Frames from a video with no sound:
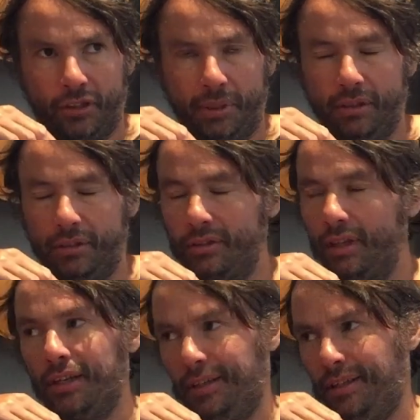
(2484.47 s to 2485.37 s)
Is because
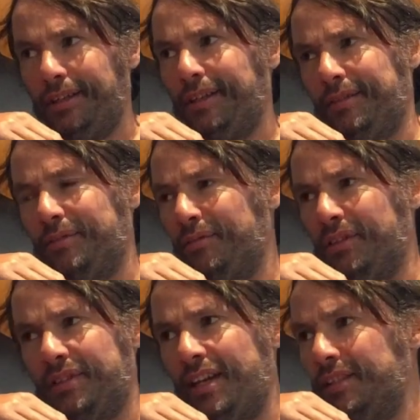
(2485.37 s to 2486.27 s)
the
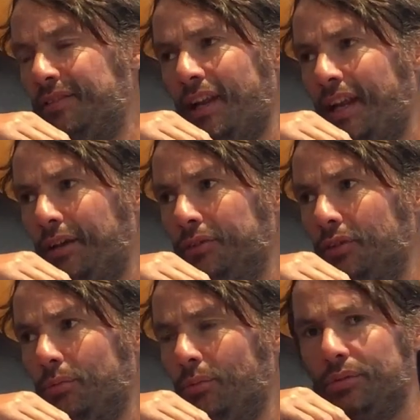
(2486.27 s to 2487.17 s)
days of the
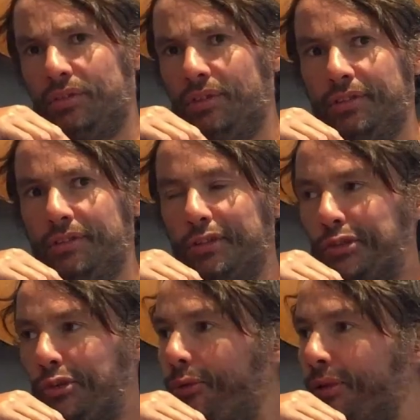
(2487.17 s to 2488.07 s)
loudness wars just
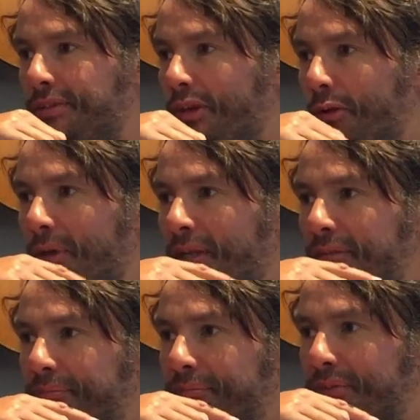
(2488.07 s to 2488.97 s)
destroyed so
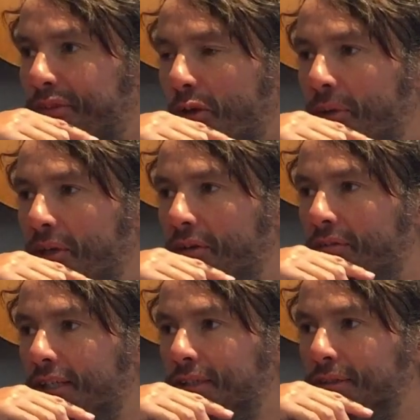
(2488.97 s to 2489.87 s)
many good
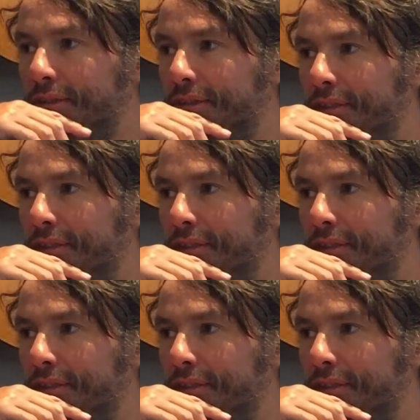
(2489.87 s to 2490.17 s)
records.